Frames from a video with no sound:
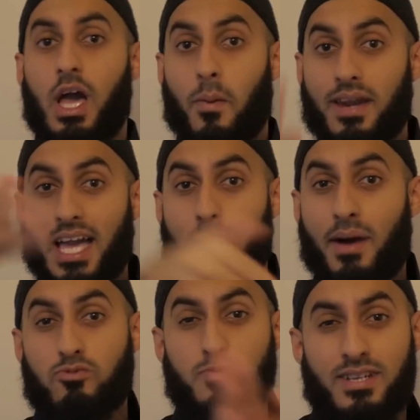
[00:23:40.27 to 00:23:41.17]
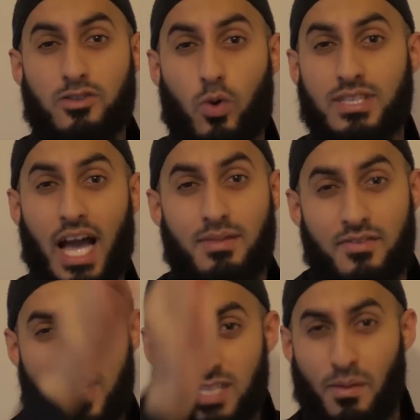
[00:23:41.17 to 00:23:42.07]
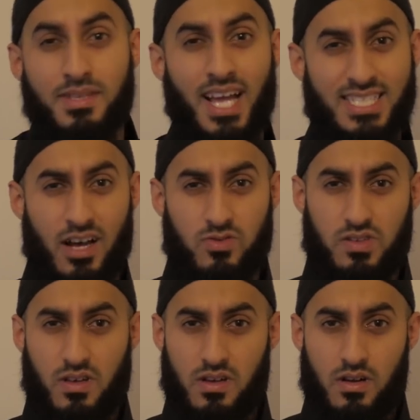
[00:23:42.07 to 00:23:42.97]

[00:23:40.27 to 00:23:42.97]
Wallahi, a man will spend his whole time living at his mum and dad's house.